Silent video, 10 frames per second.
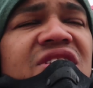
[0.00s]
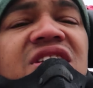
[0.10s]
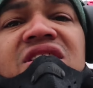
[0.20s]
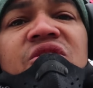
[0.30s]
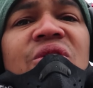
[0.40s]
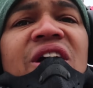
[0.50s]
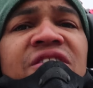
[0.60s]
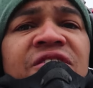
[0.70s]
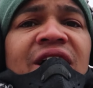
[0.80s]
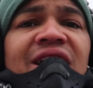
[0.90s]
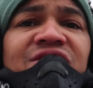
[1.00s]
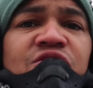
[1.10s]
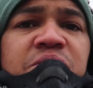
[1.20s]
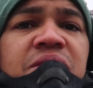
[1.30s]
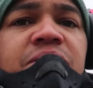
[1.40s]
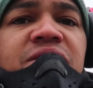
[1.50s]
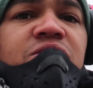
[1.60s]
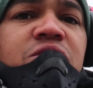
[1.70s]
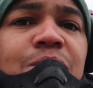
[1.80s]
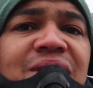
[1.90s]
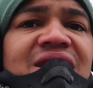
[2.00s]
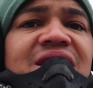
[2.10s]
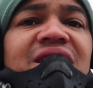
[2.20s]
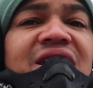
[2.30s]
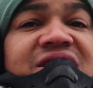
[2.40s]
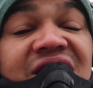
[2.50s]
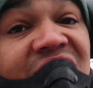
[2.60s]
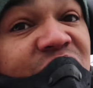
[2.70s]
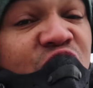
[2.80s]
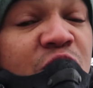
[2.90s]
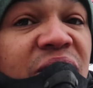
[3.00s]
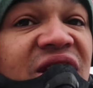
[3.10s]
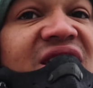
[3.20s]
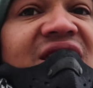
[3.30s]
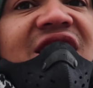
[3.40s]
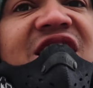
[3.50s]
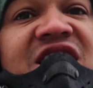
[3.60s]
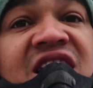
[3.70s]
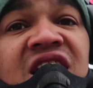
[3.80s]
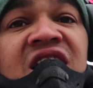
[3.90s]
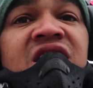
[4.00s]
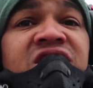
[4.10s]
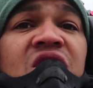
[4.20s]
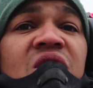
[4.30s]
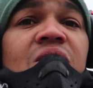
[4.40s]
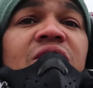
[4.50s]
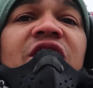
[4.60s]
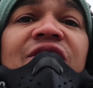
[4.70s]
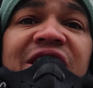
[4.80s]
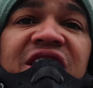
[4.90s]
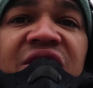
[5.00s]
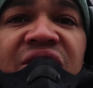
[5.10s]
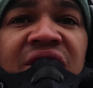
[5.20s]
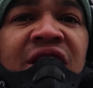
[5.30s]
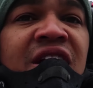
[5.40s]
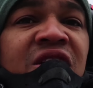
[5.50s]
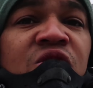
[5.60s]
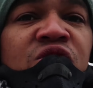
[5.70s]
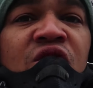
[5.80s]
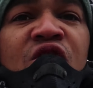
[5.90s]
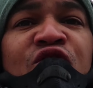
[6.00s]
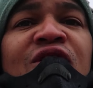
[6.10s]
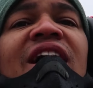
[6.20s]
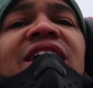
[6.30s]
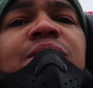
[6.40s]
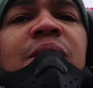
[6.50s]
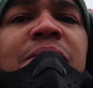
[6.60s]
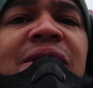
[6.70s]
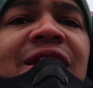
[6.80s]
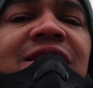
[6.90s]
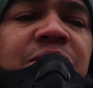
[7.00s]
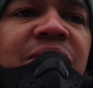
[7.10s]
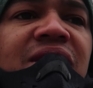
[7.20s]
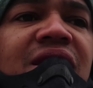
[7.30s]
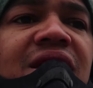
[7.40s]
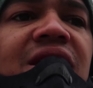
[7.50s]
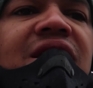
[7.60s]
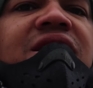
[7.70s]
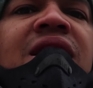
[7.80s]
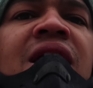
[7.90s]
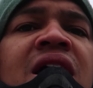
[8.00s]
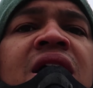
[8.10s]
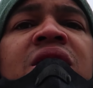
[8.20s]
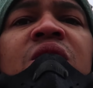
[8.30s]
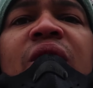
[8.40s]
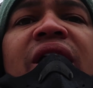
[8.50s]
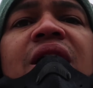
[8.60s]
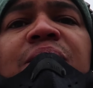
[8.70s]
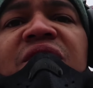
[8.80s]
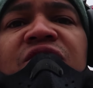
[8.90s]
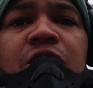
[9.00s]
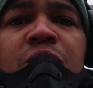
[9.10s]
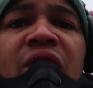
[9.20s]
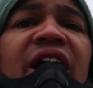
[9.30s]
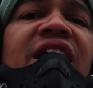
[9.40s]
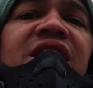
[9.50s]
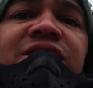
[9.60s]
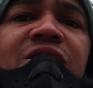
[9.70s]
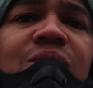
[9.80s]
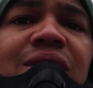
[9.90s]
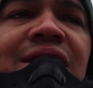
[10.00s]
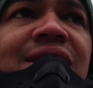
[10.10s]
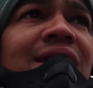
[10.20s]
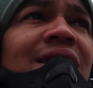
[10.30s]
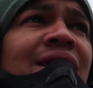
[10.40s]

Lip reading: It's a rare find for people to speak English and proper English. So even if you do find people that speak English, you can be from where in the world.